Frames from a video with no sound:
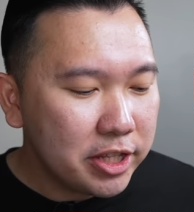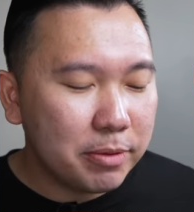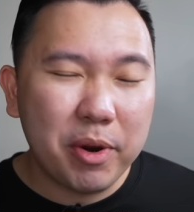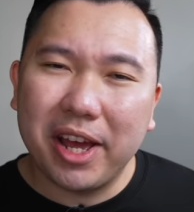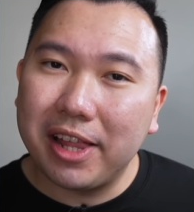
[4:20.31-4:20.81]
to
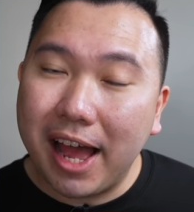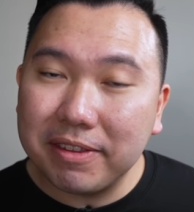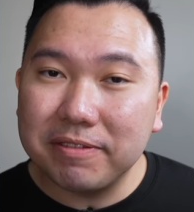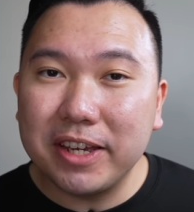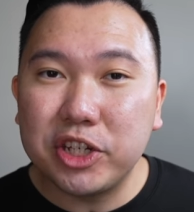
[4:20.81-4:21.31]
bring a lot of the
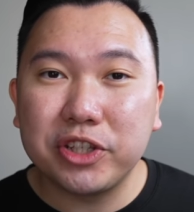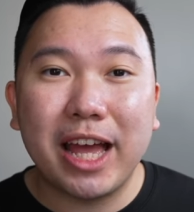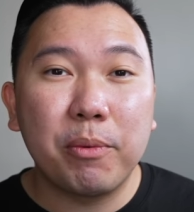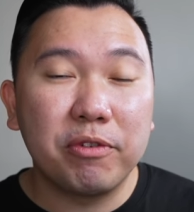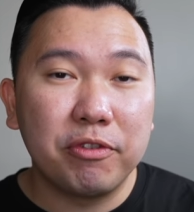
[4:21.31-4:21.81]
features that
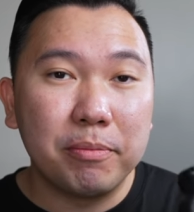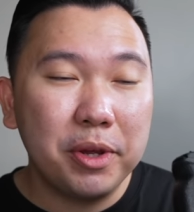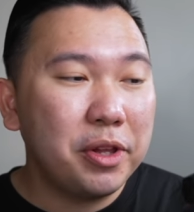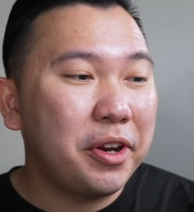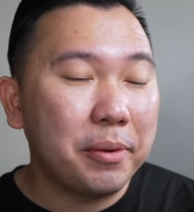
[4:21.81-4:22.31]
we're
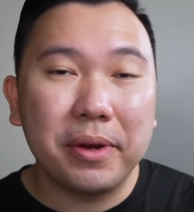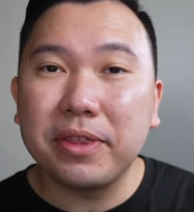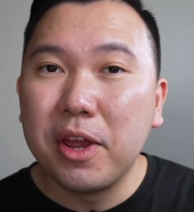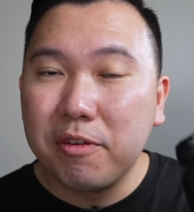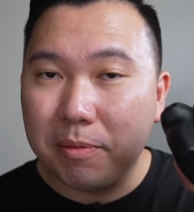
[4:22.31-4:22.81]
familiar with
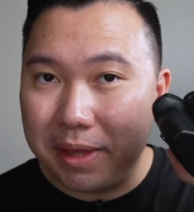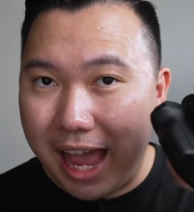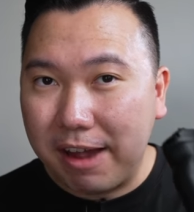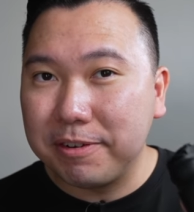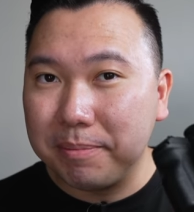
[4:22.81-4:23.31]
from the
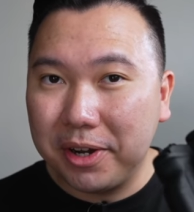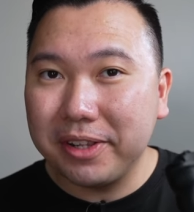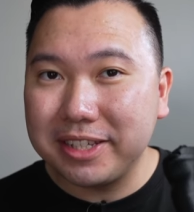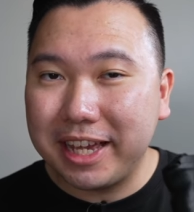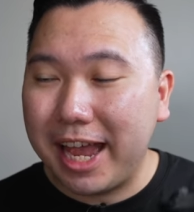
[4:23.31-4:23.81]
Alpha
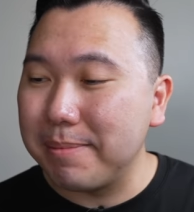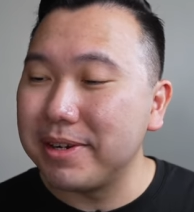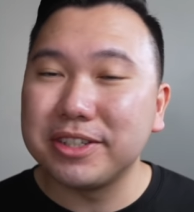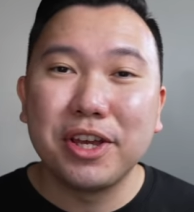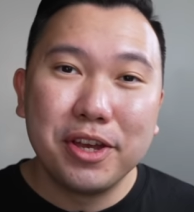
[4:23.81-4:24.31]
Mirrorless
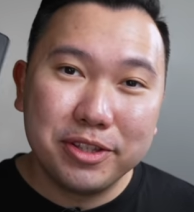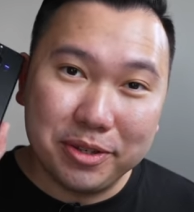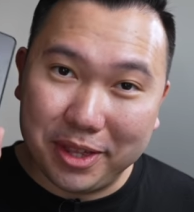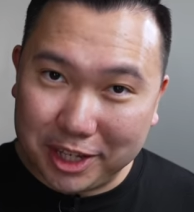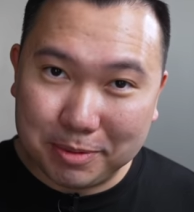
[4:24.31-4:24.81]
cameras to
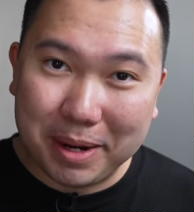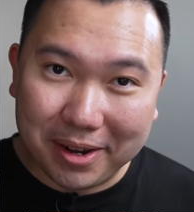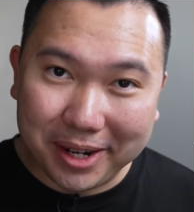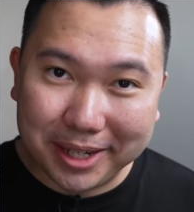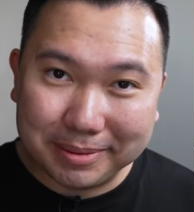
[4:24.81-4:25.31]
the Xperia.